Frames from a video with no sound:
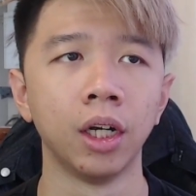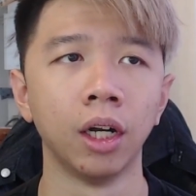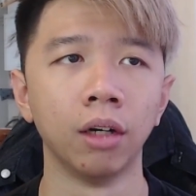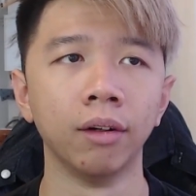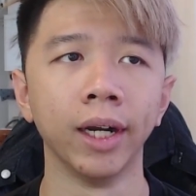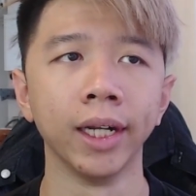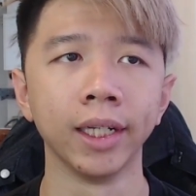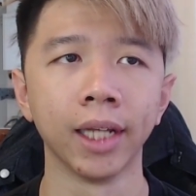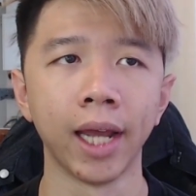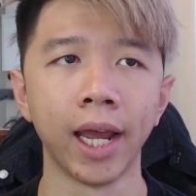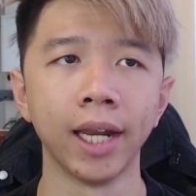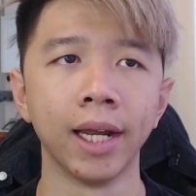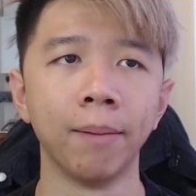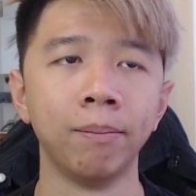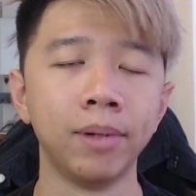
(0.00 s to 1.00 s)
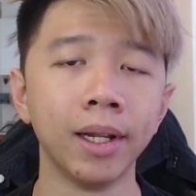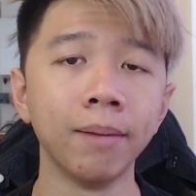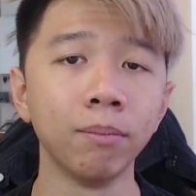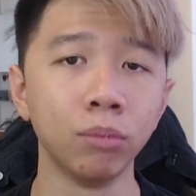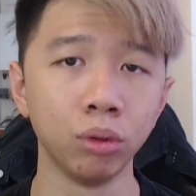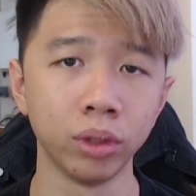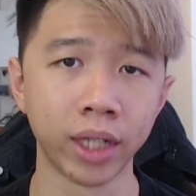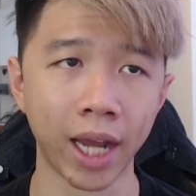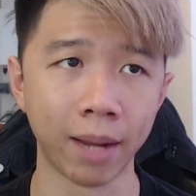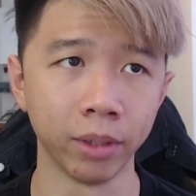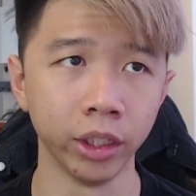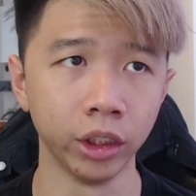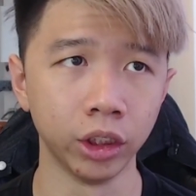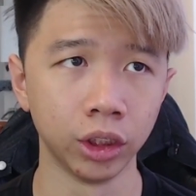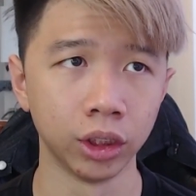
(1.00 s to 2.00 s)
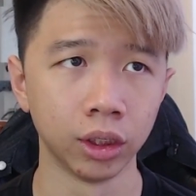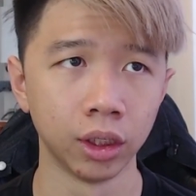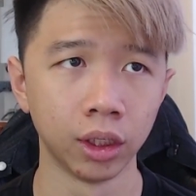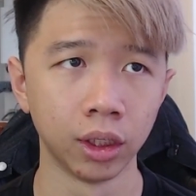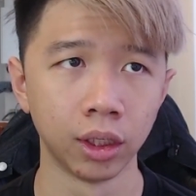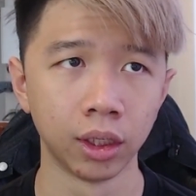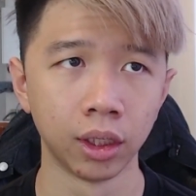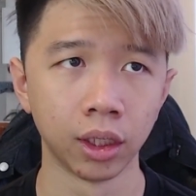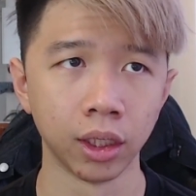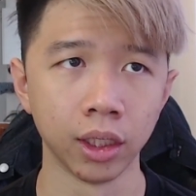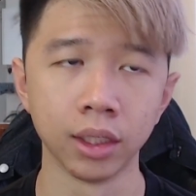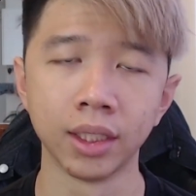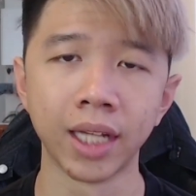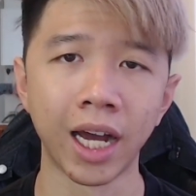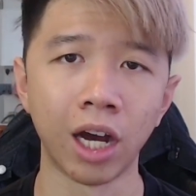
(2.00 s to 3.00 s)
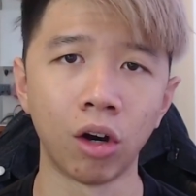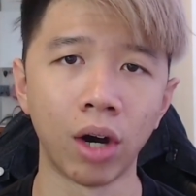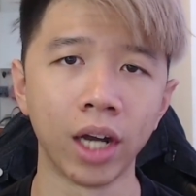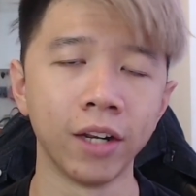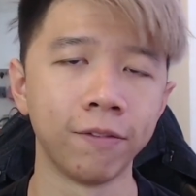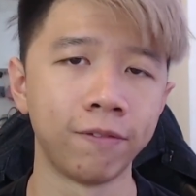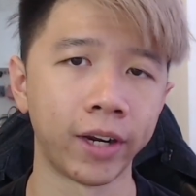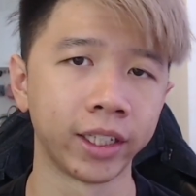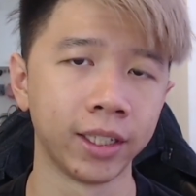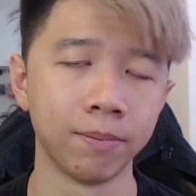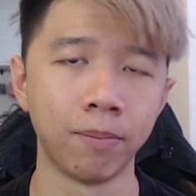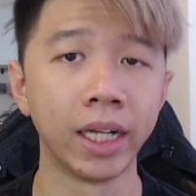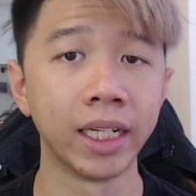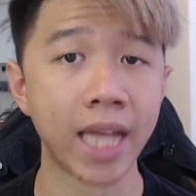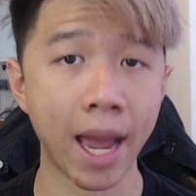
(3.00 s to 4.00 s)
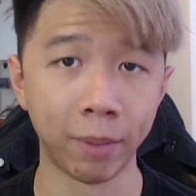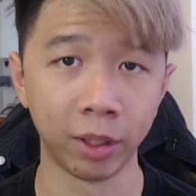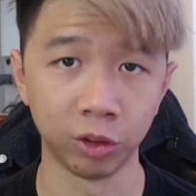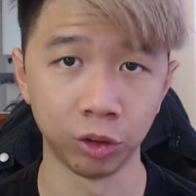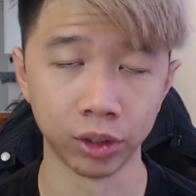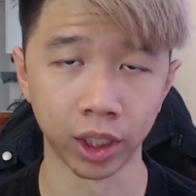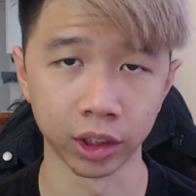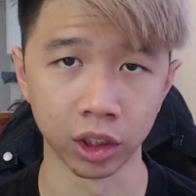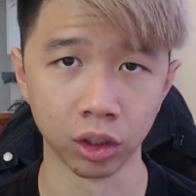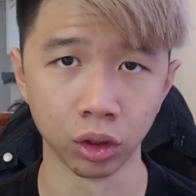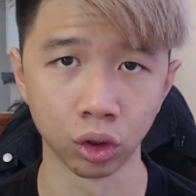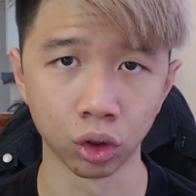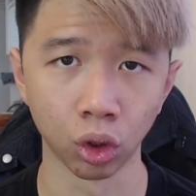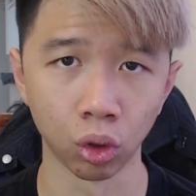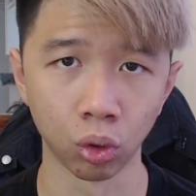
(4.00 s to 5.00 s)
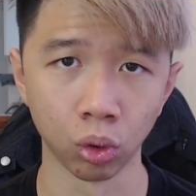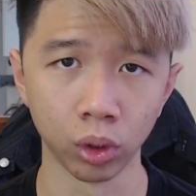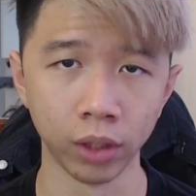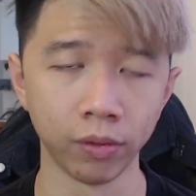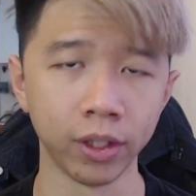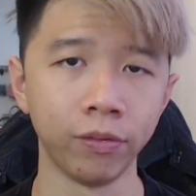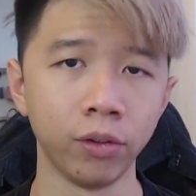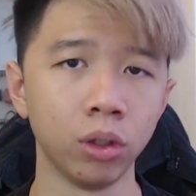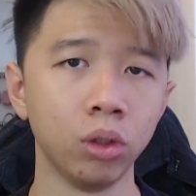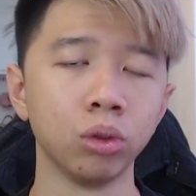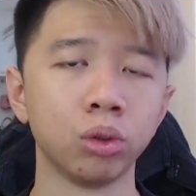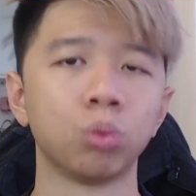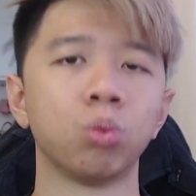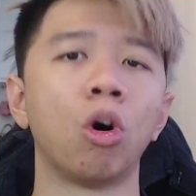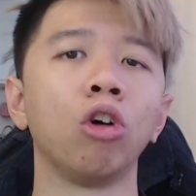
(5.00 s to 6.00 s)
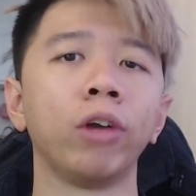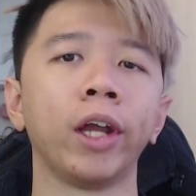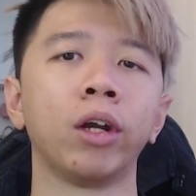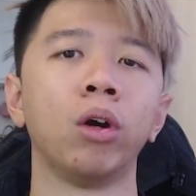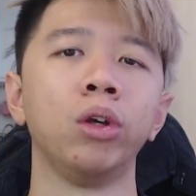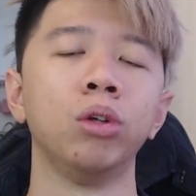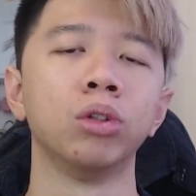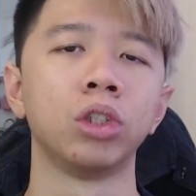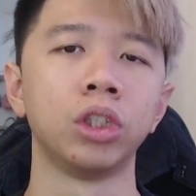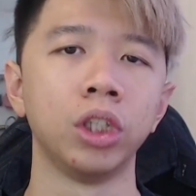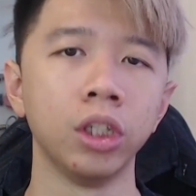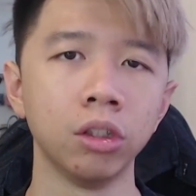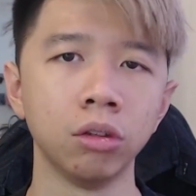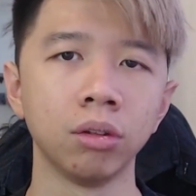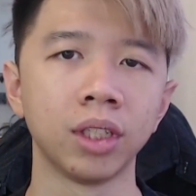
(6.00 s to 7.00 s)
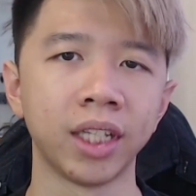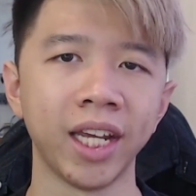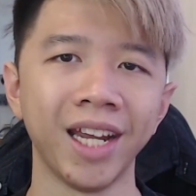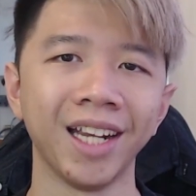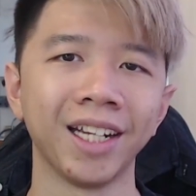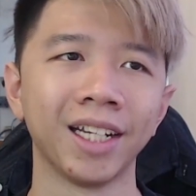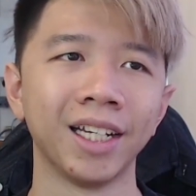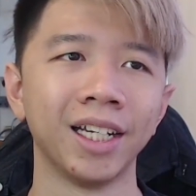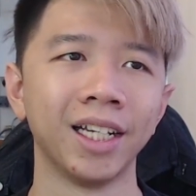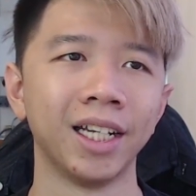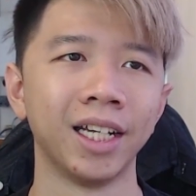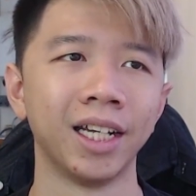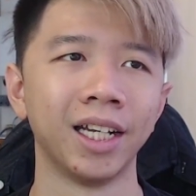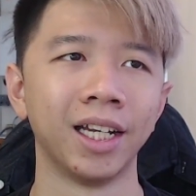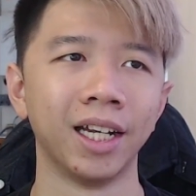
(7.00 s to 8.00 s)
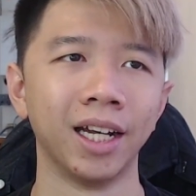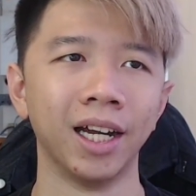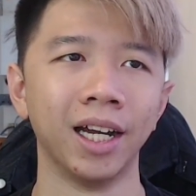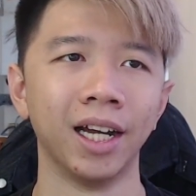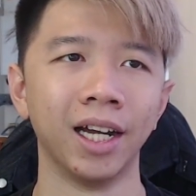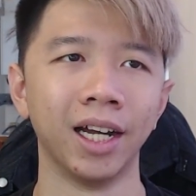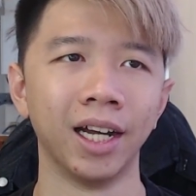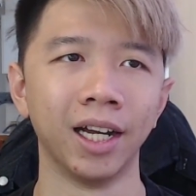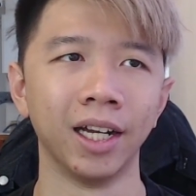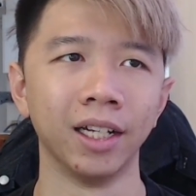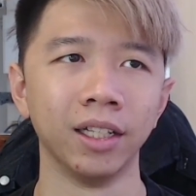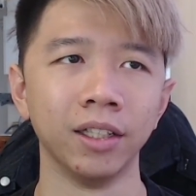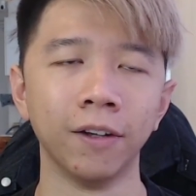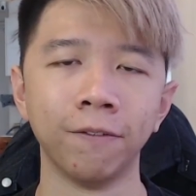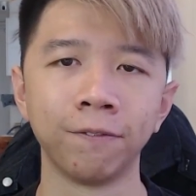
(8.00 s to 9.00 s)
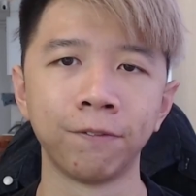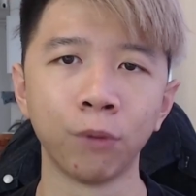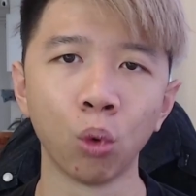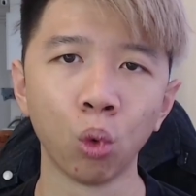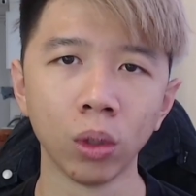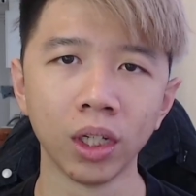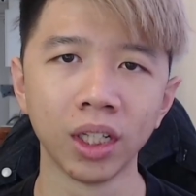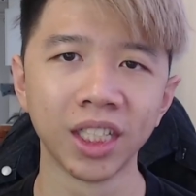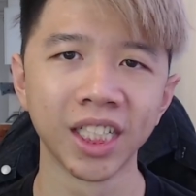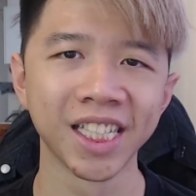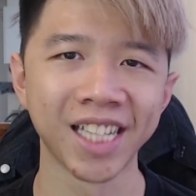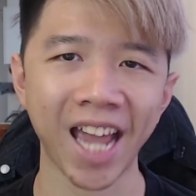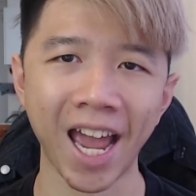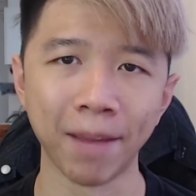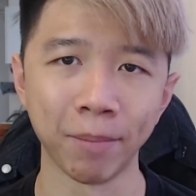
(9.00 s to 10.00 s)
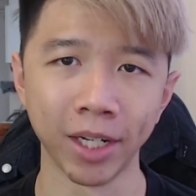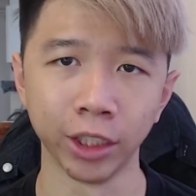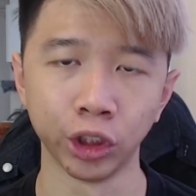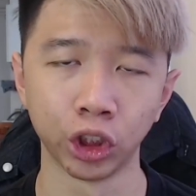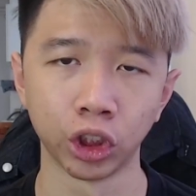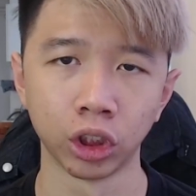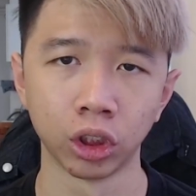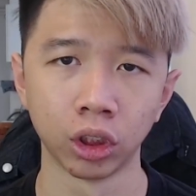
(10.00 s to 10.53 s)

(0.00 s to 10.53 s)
right? And Blood Moon damage is now unaffected by damage reduction. So even if you use Wall Gecko, you still take the full damage